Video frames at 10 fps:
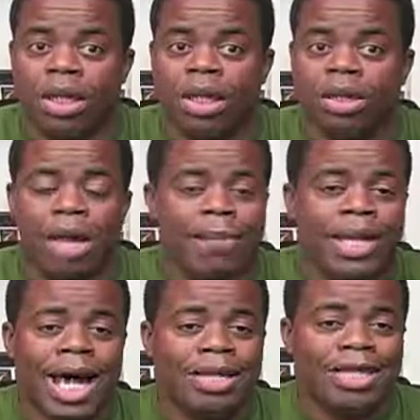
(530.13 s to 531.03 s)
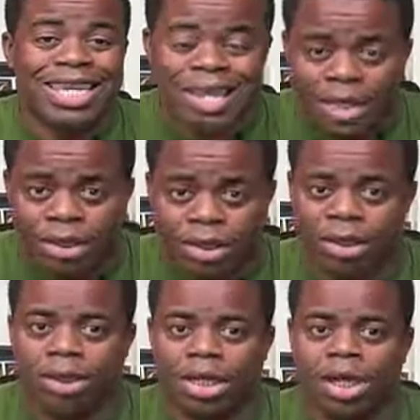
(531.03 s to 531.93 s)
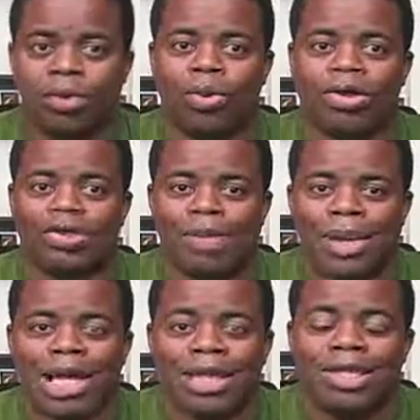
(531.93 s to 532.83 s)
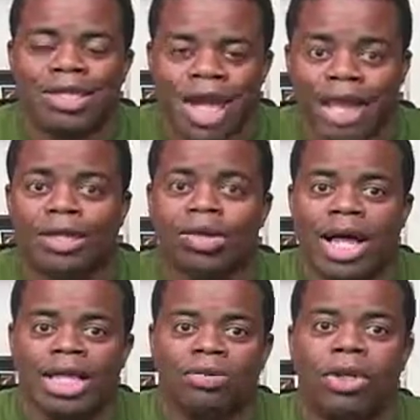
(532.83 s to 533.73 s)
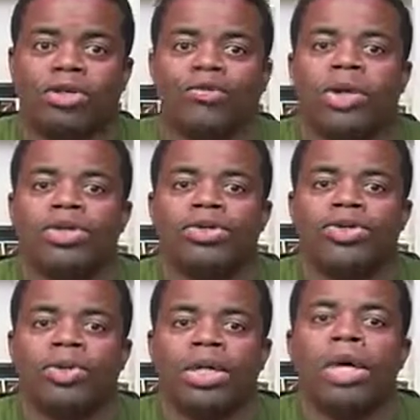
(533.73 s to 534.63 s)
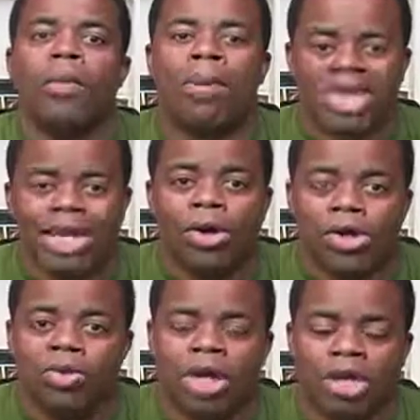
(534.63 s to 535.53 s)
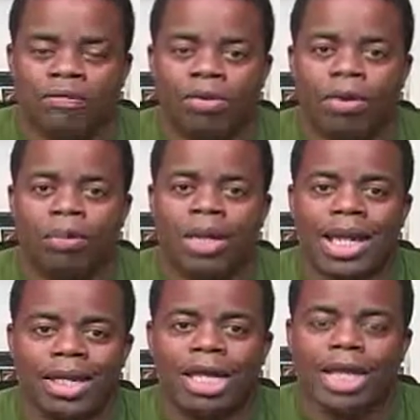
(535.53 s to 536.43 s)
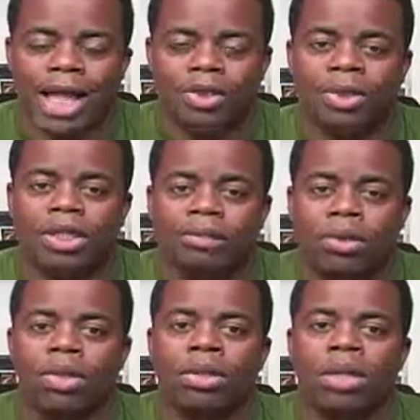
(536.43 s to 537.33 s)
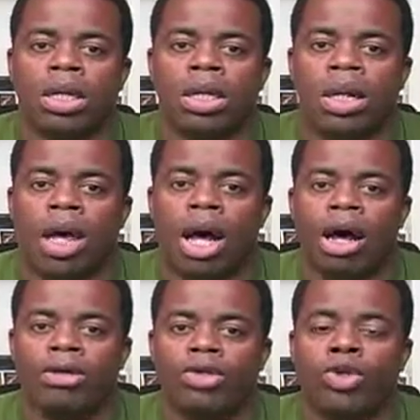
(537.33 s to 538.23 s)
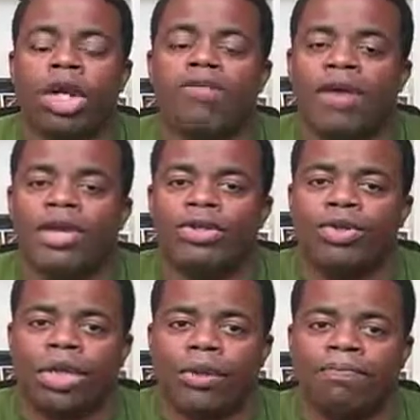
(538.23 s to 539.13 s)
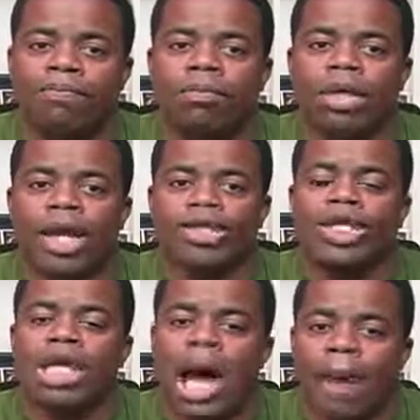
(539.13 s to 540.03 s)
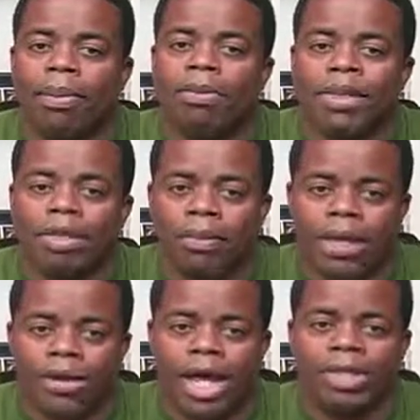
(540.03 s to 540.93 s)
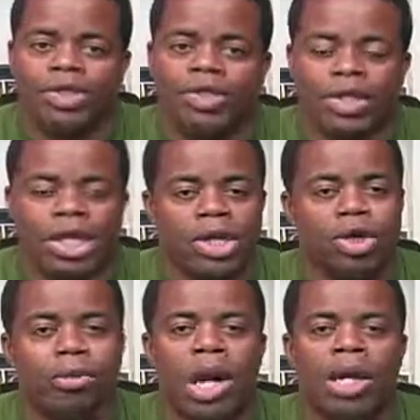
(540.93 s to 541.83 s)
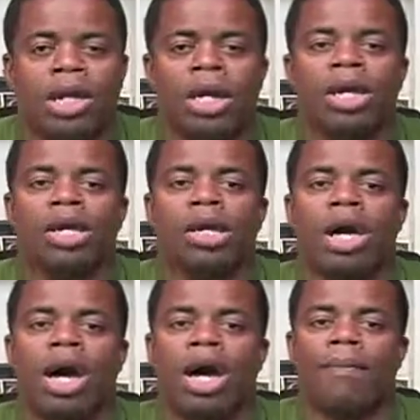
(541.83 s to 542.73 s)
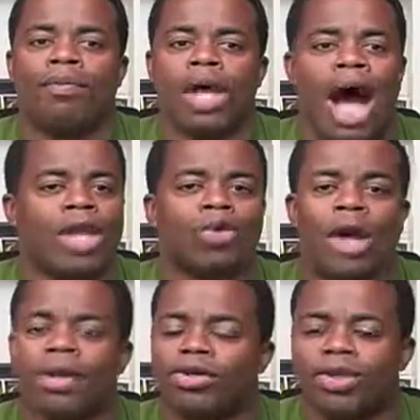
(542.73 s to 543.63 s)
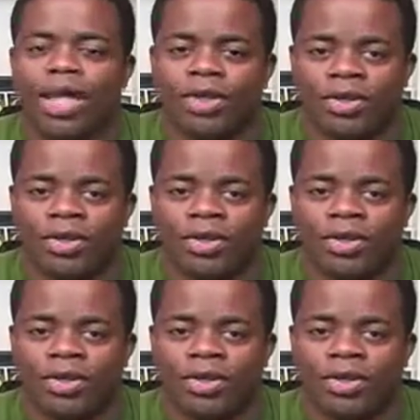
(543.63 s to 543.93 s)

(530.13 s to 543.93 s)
They may not get it. In other words, they may not get the technical aspect of what you're doing, but they know you're working for them. And I think that's what's important to convey to them. And she complimented me on that. She said, Mark, I don't understand this